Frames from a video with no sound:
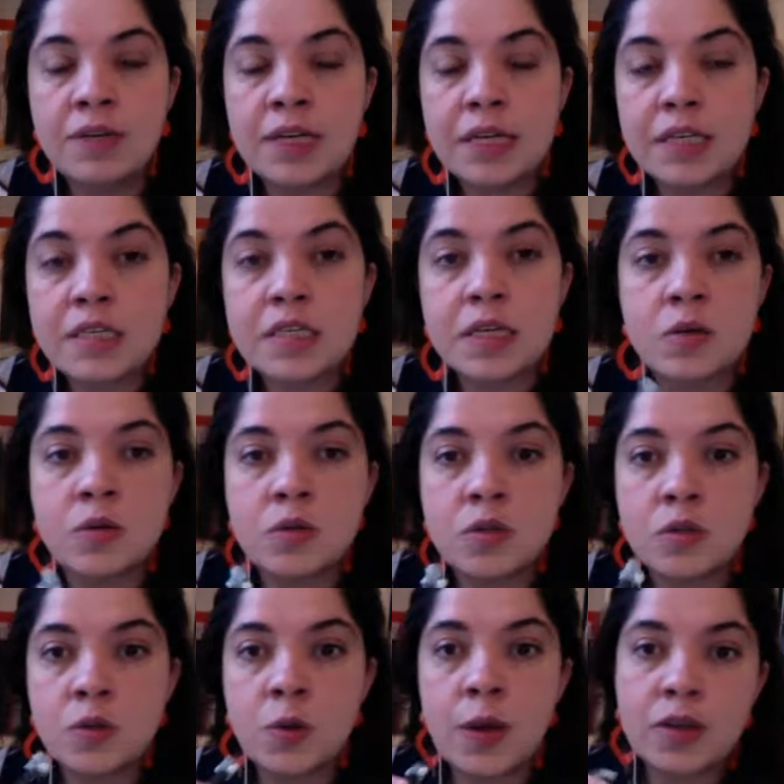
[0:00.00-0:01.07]
excuse
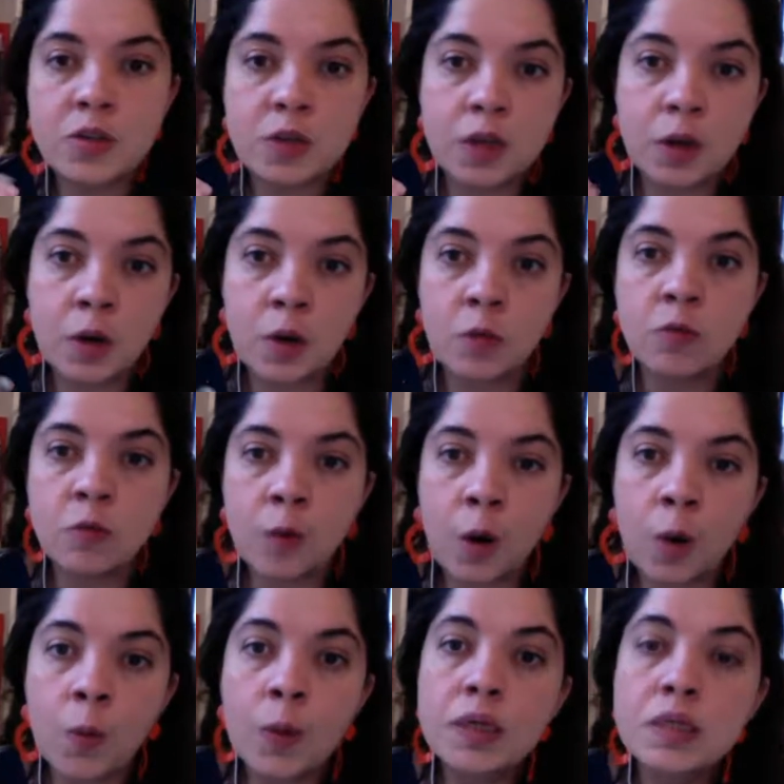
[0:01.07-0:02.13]
to actually go
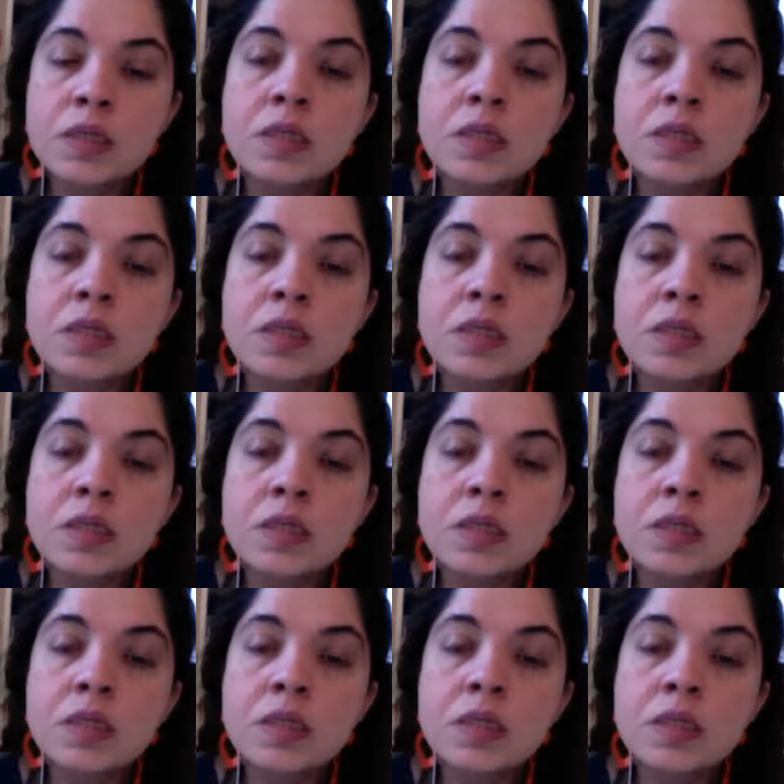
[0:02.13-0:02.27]
forward.